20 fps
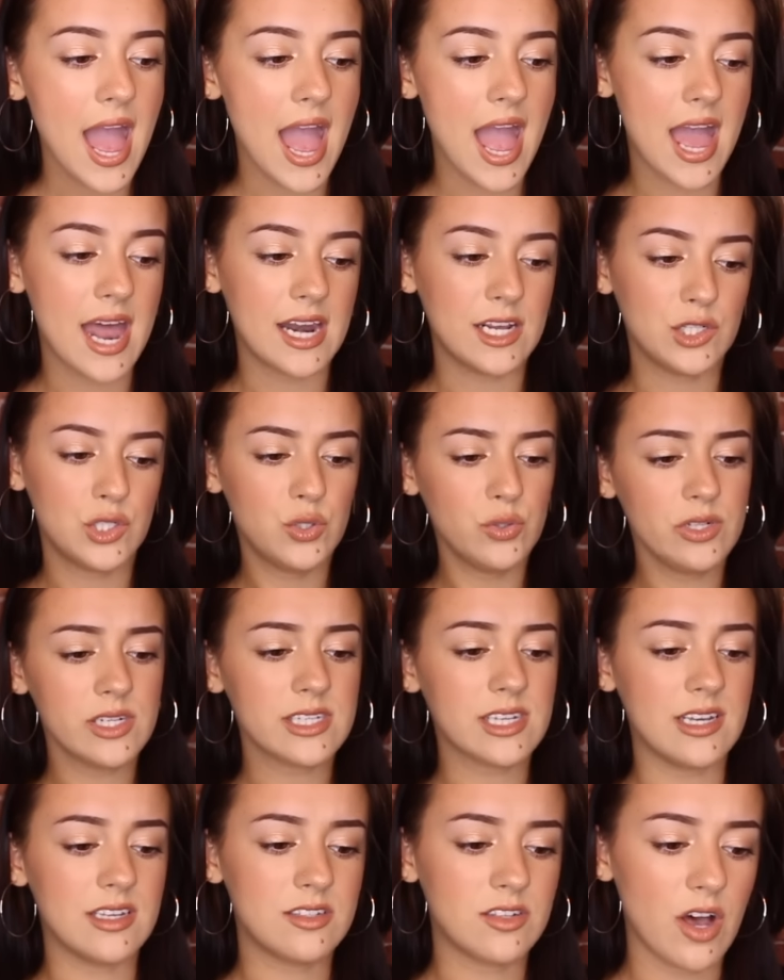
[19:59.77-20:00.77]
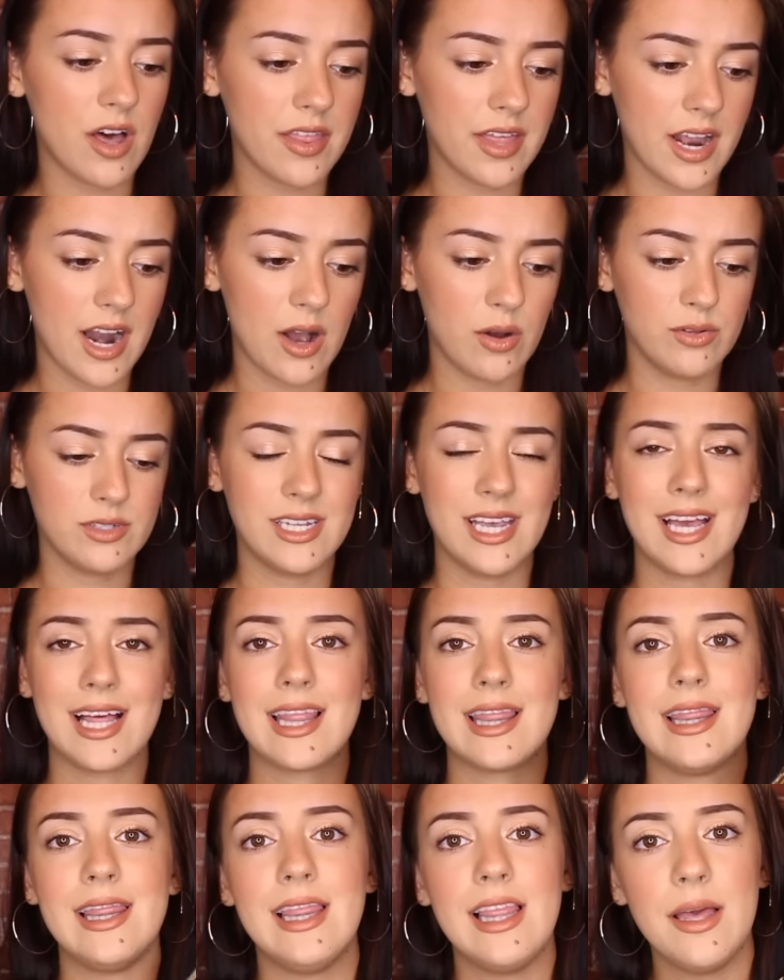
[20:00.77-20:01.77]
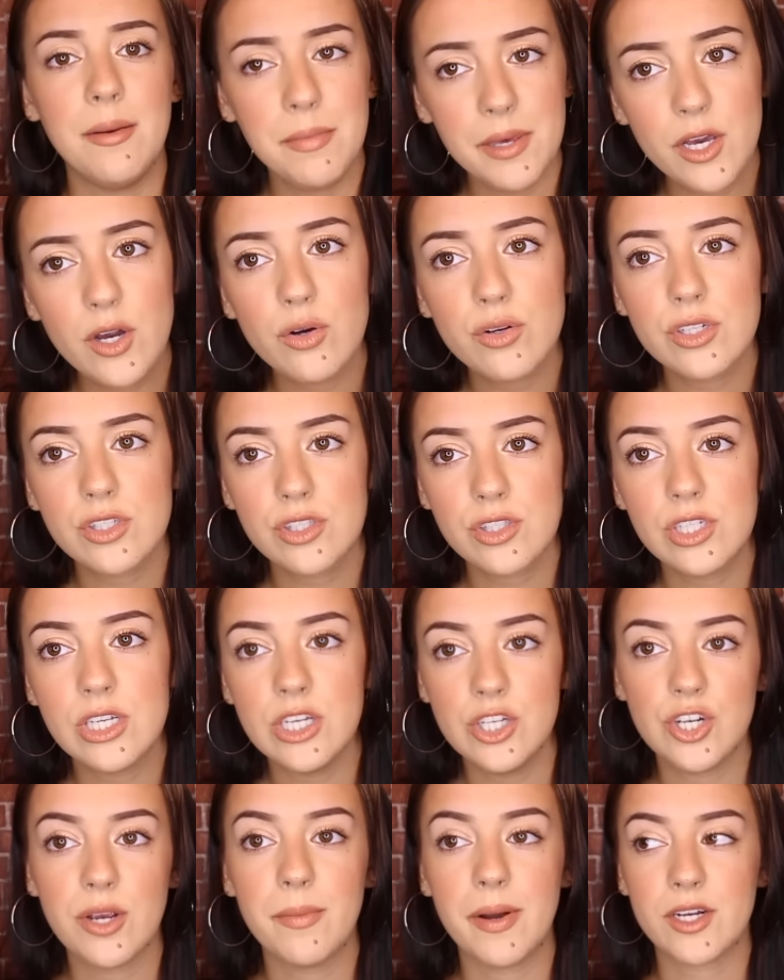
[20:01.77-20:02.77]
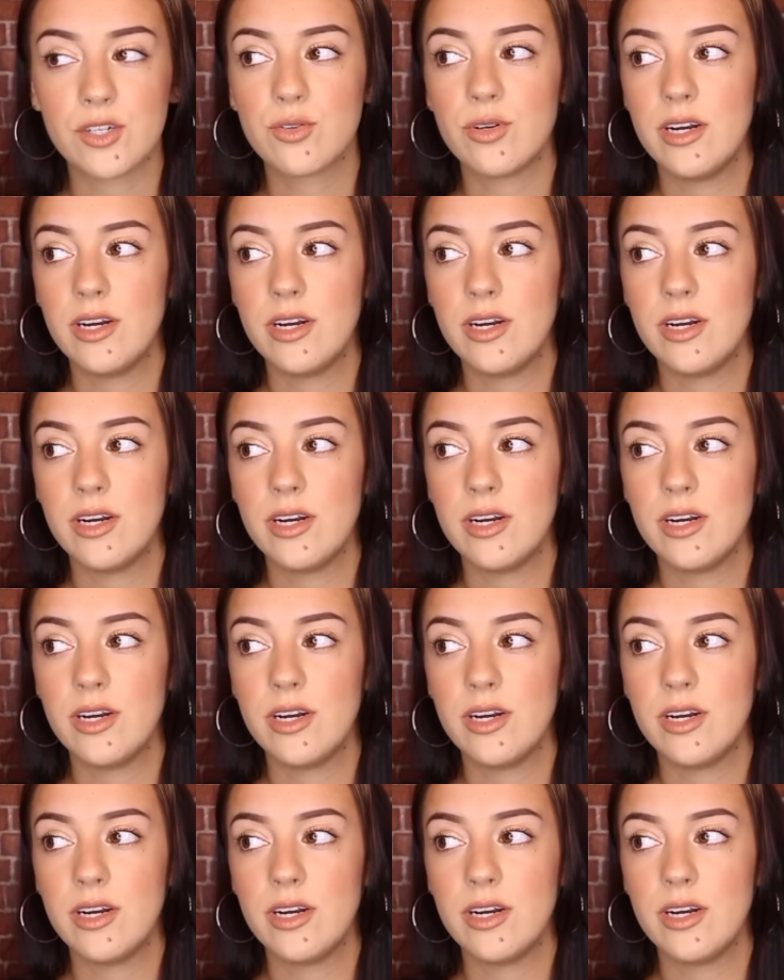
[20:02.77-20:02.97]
And as soon as I saw that, I was like, let me go to TJ Maxx